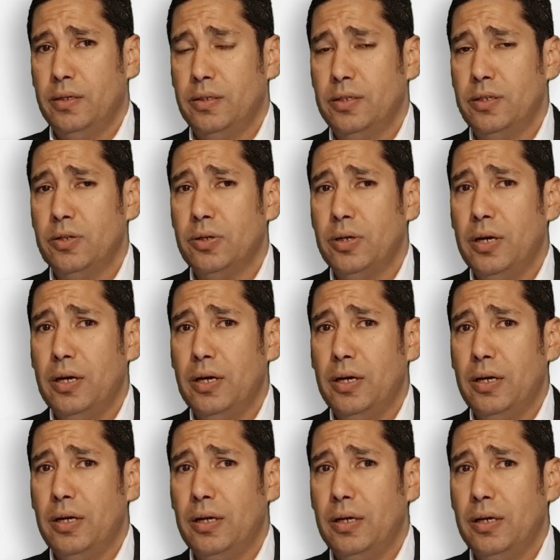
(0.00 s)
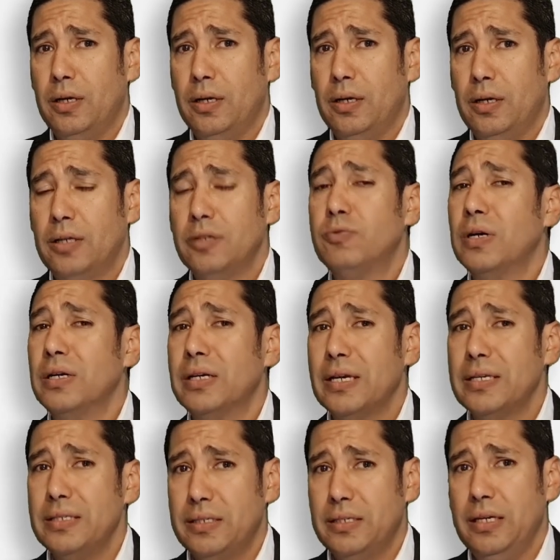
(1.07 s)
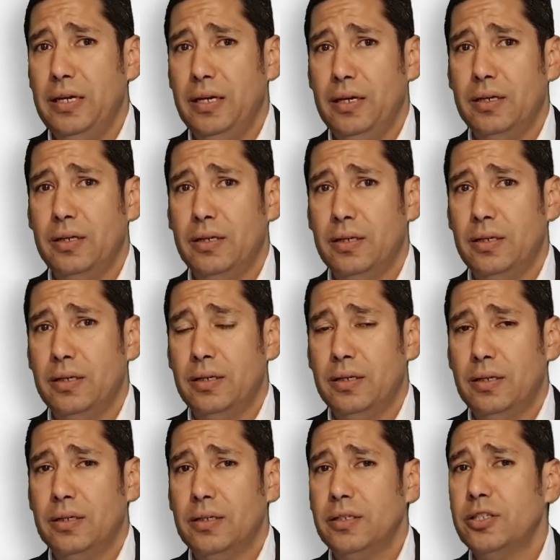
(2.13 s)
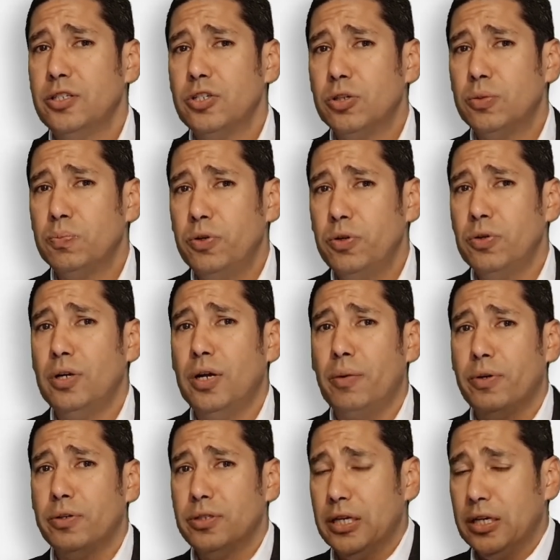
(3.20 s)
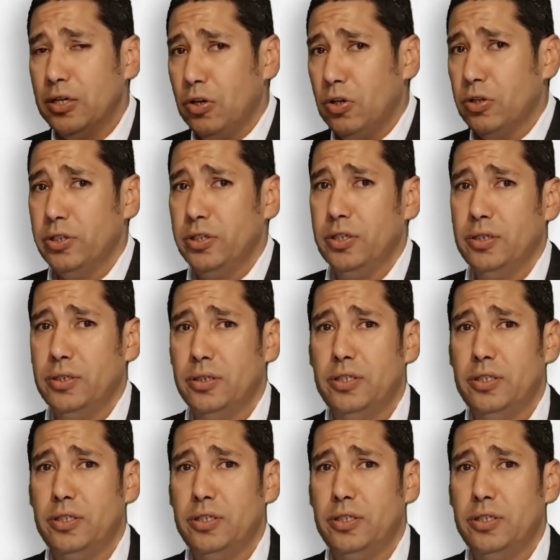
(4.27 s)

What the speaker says: So, as one can see, it's not purely about technology.